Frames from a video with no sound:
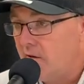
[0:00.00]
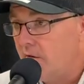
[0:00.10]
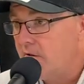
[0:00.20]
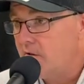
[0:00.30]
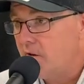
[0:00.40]
Now
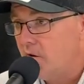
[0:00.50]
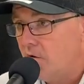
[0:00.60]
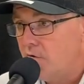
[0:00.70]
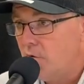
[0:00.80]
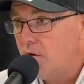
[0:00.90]
this is a
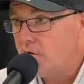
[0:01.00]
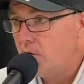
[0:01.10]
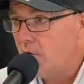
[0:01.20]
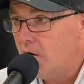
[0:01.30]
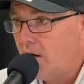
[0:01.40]
huge one. Is
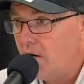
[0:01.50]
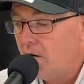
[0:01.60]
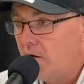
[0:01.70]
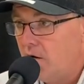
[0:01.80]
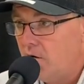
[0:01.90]
learning how
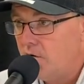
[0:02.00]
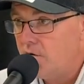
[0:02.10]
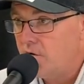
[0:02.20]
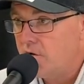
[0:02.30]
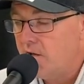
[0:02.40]
to use
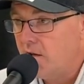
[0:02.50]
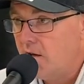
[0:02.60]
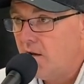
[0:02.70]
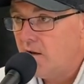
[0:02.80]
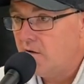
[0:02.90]
your
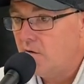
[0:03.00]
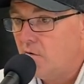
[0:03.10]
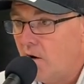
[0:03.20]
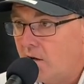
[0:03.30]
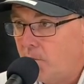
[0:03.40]
stick to
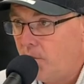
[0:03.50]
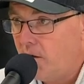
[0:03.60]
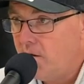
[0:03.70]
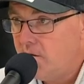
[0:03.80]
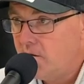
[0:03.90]
direct
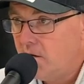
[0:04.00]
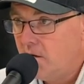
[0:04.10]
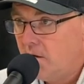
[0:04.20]
plays